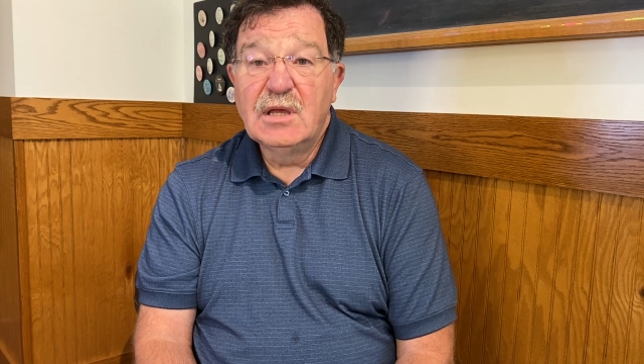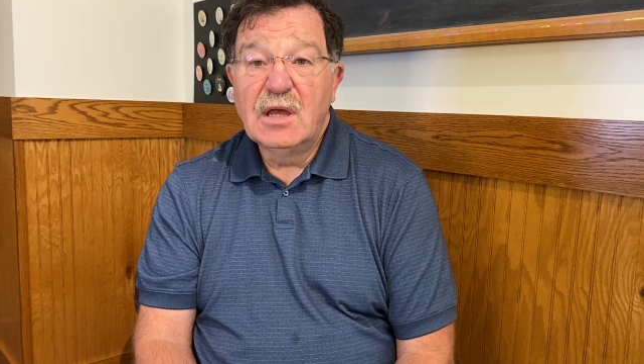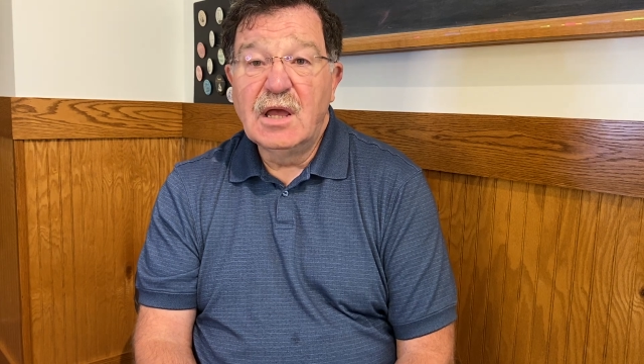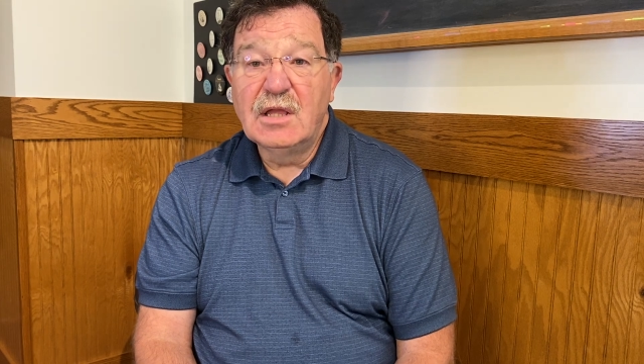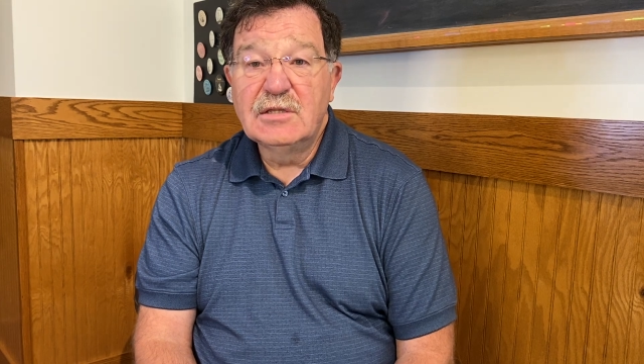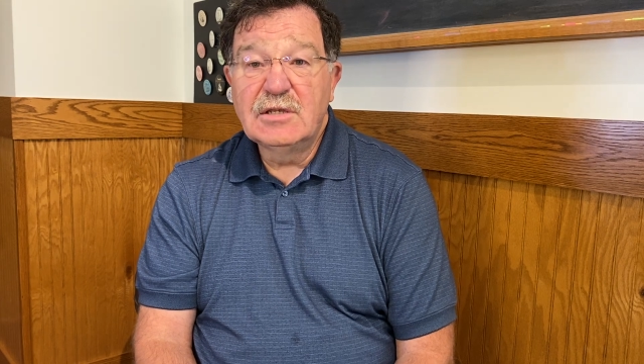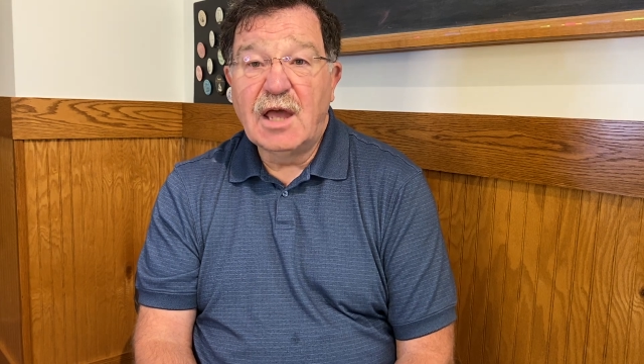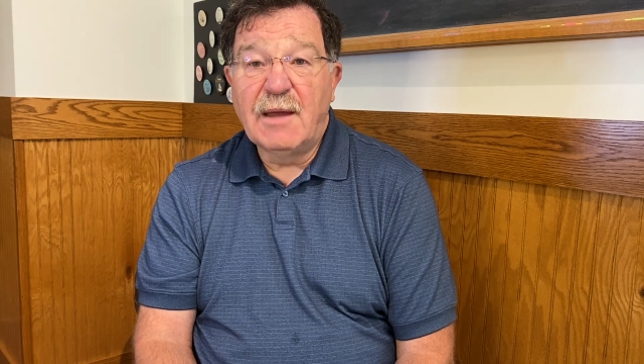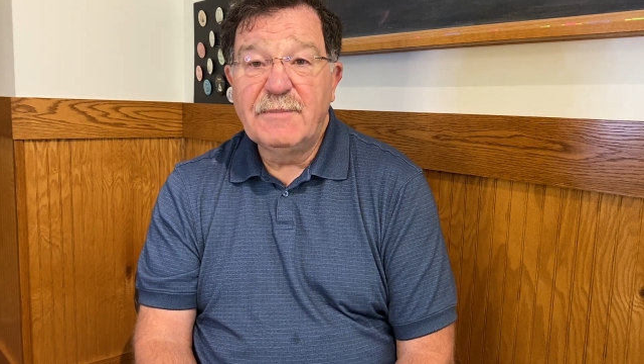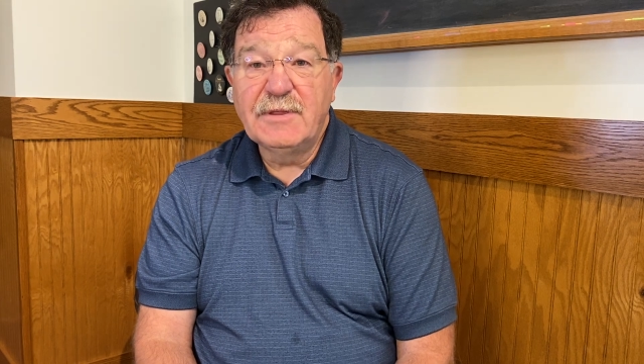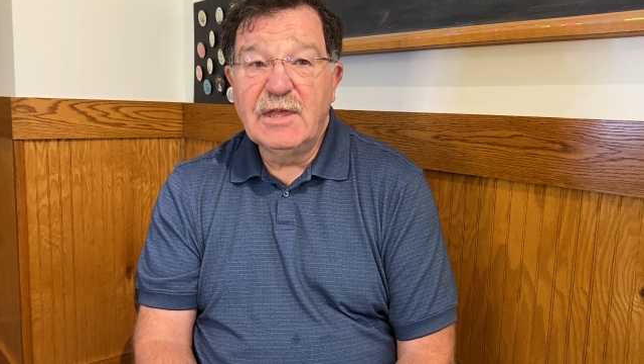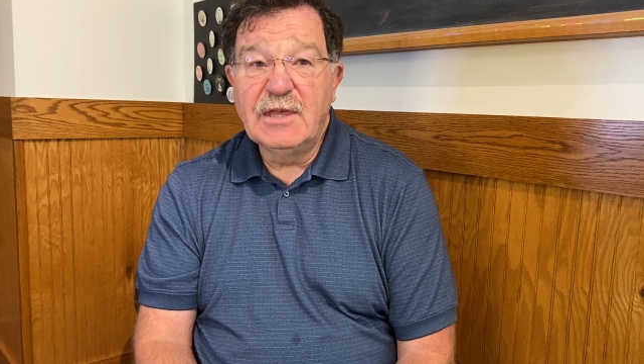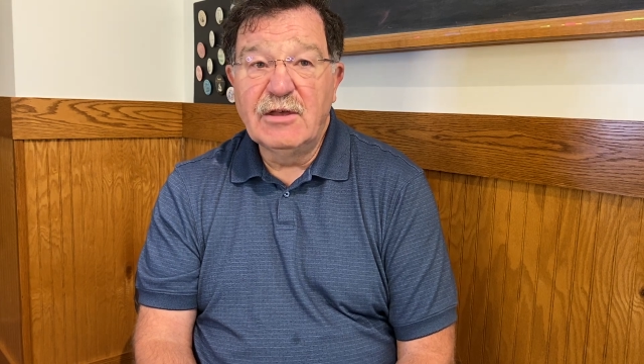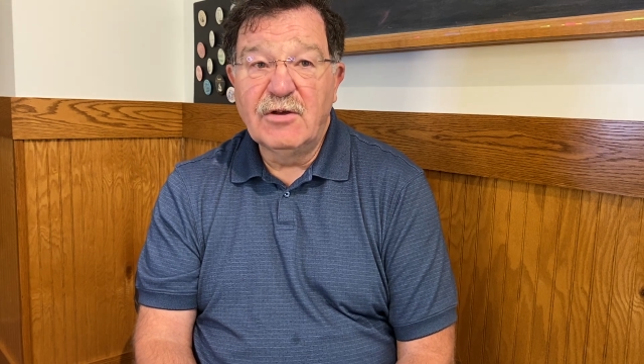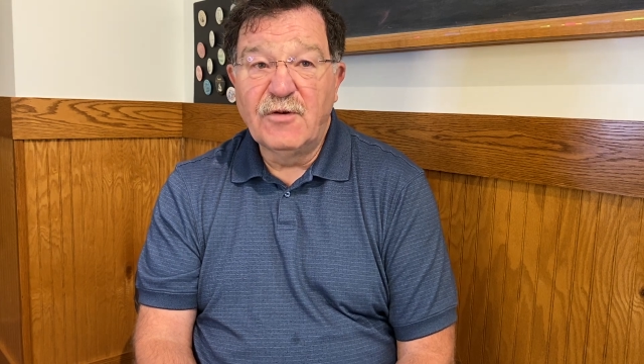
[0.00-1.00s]
on top of
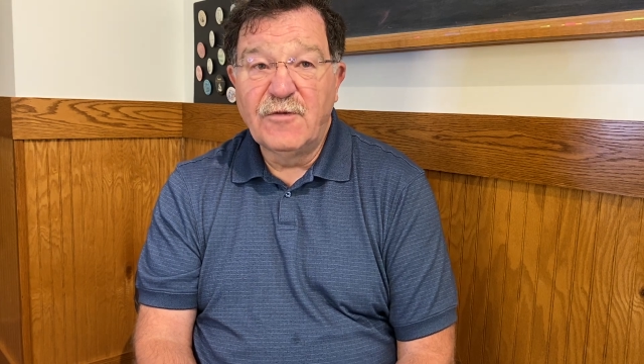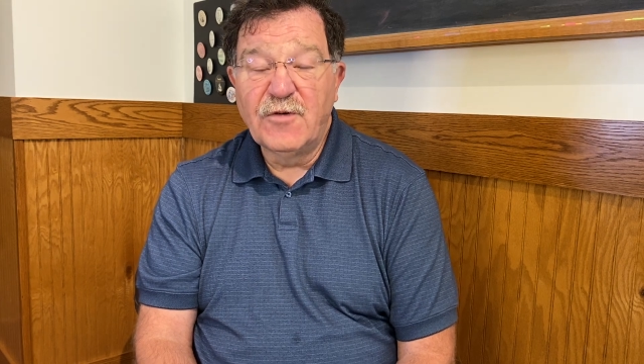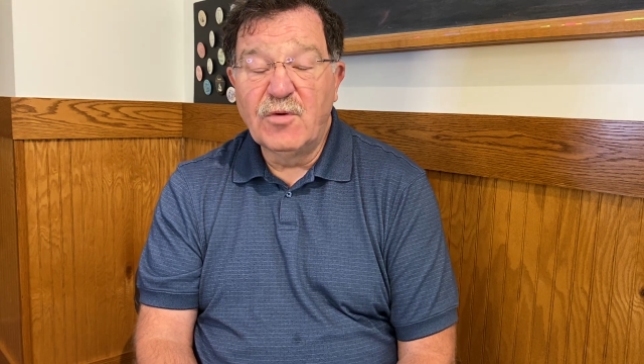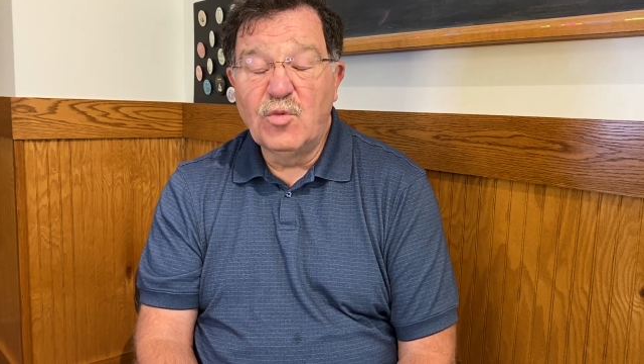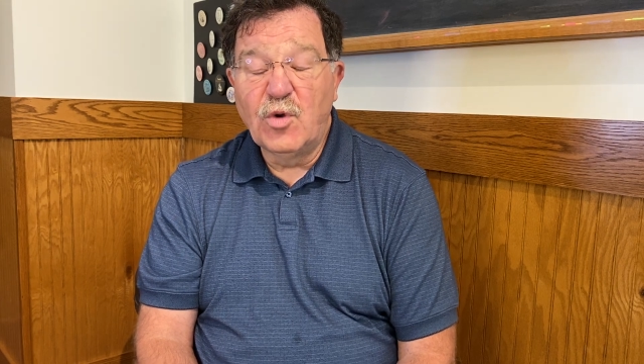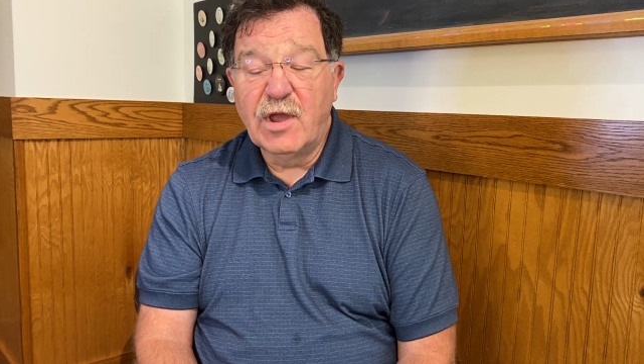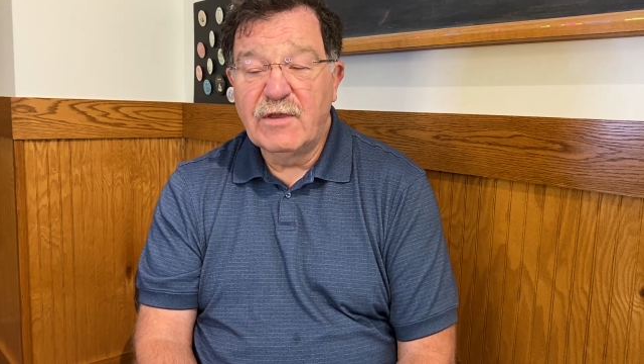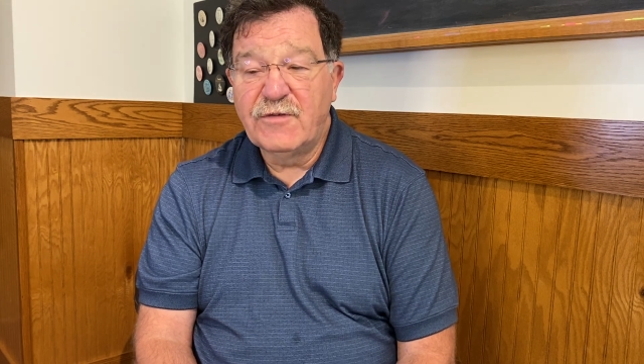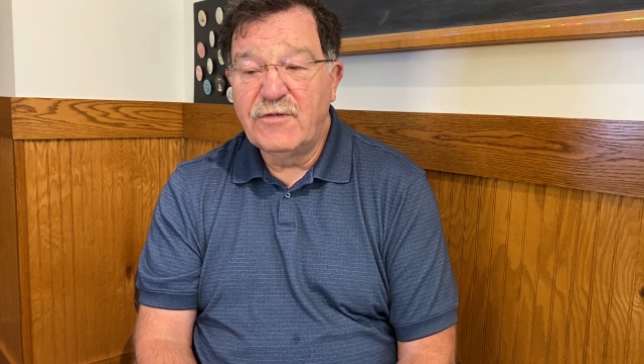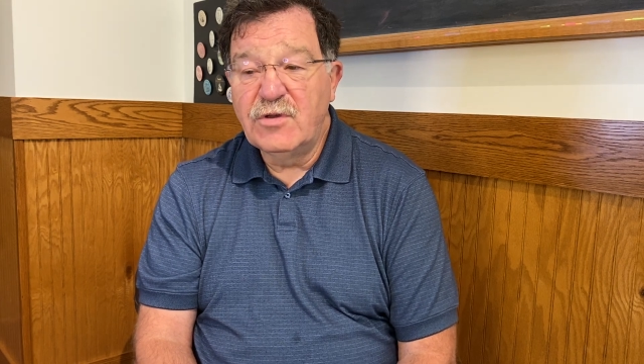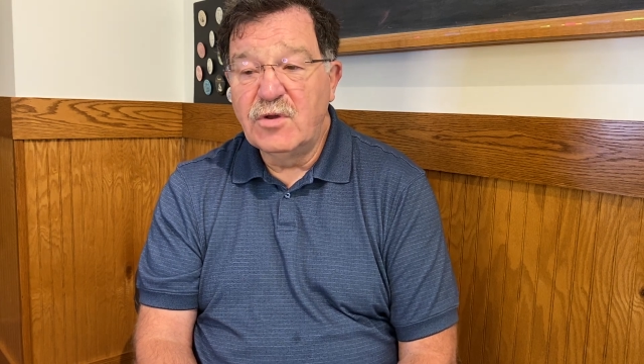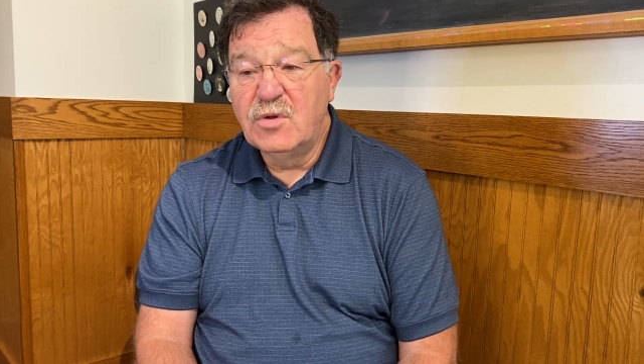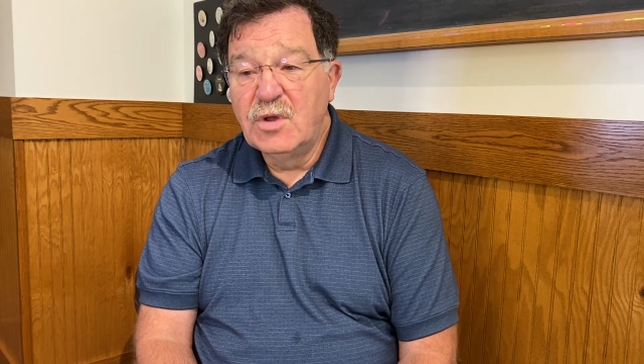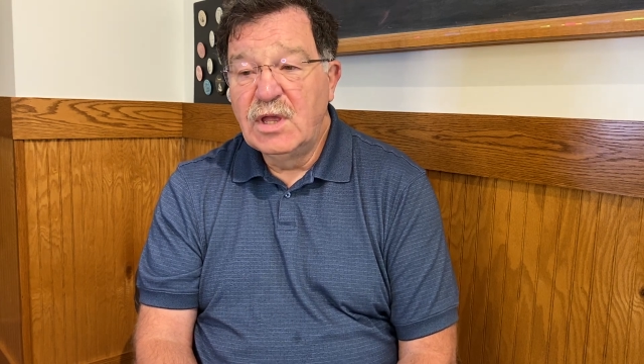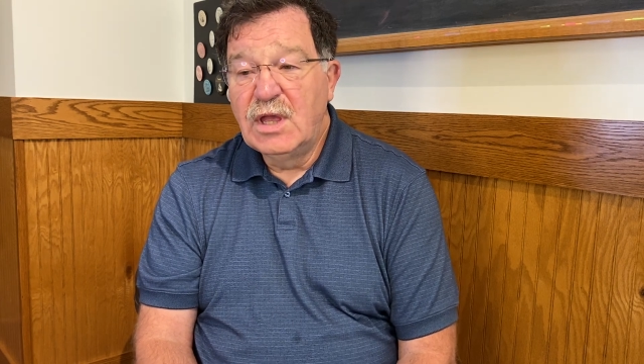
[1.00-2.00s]
the hill from Westview.